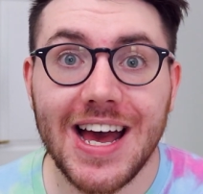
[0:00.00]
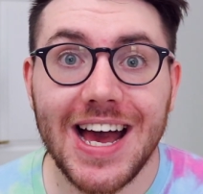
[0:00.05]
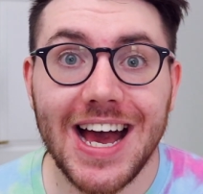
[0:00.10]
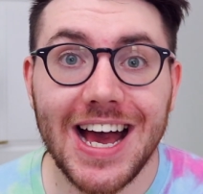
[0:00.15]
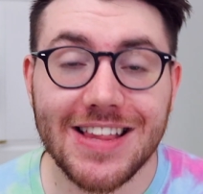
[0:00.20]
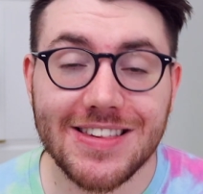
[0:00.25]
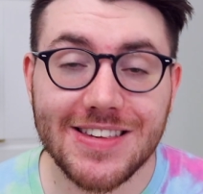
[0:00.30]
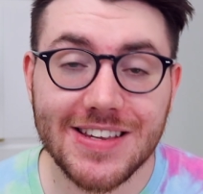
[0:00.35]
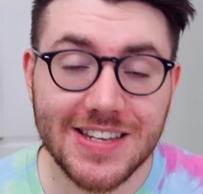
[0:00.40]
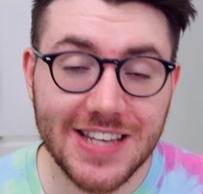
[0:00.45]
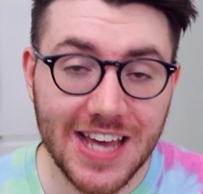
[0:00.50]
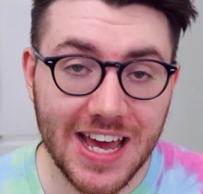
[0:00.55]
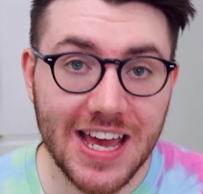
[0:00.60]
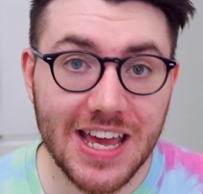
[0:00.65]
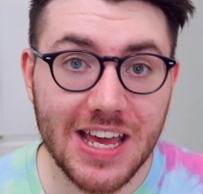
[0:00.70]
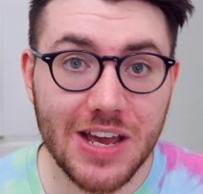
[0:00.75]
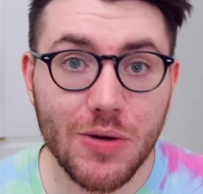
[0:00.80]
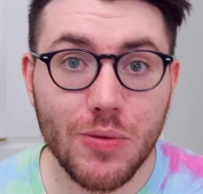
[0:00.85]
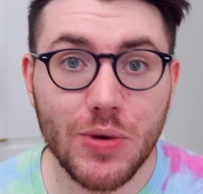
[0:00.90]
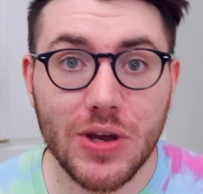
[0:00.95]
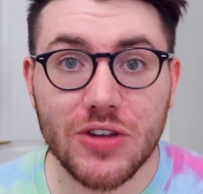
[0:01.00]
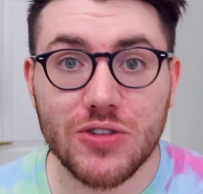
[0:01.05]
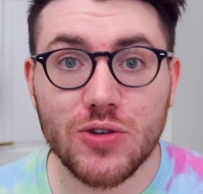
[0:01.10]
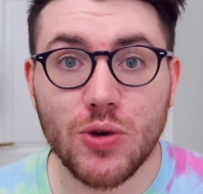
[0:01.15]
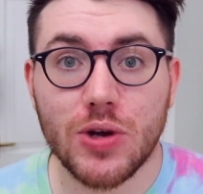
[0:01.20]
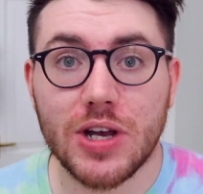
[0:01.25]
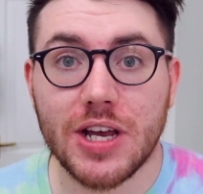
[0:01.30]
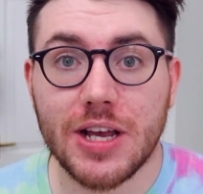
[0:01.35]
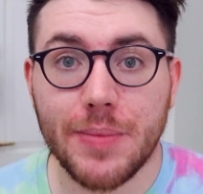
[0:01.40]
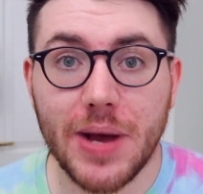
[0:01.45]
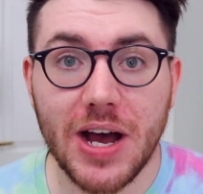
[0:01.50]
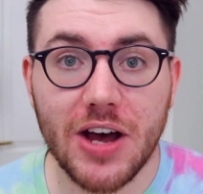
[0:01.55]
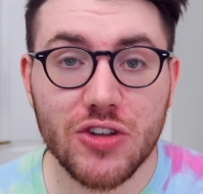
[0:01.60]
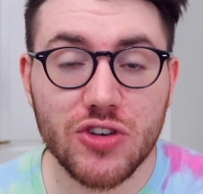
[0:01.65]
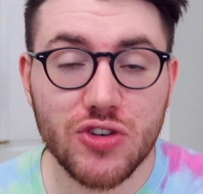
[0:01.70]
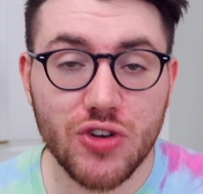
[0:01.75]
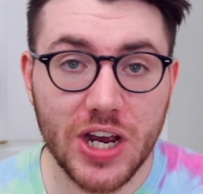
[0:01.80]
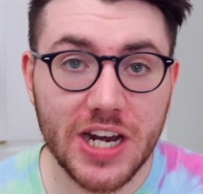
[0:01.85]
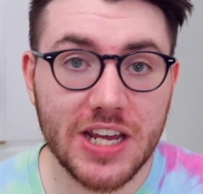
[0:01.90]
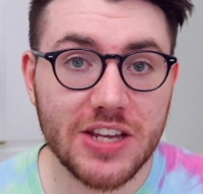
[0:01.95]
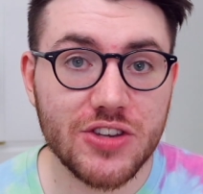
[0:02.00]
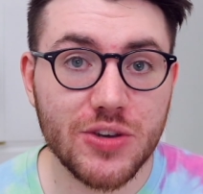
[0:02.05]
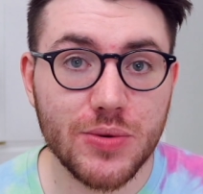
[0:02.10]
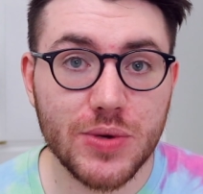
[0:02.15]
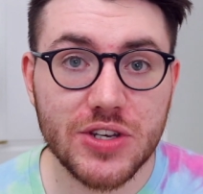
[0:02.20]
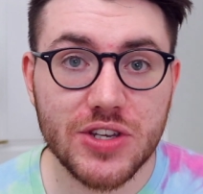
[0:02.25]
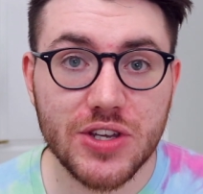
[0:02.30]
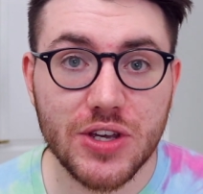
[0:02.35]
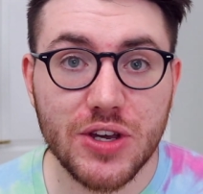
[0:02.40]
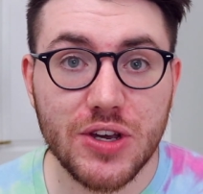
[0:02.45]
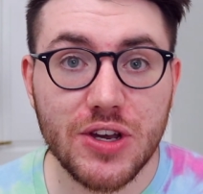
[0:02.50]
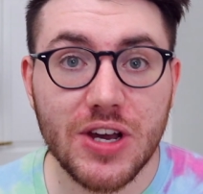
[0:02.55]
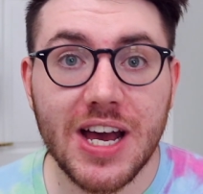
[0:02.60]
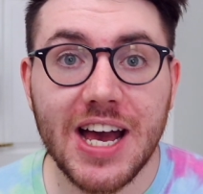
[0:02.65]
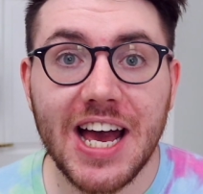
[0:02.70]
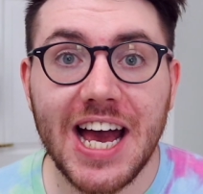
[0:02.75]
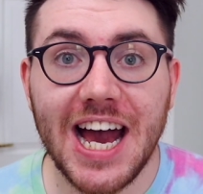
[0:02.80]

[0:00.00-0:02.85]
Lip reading: And today we are talking about Trading212,